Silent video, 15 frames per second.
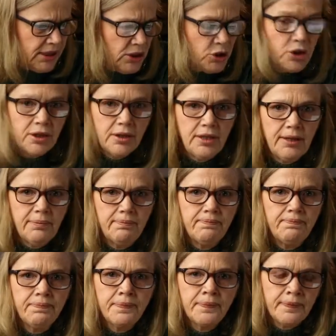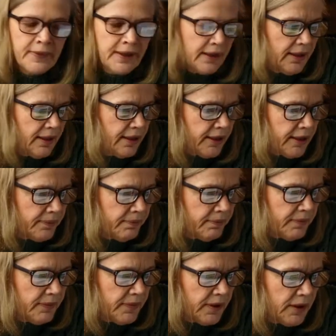teaching them
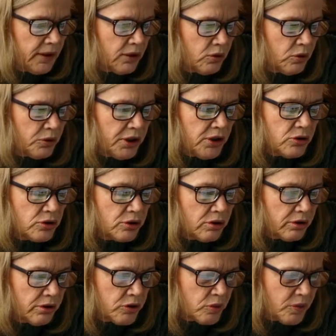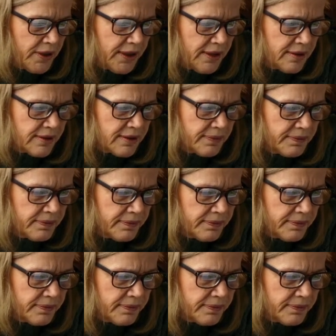according to God's ways.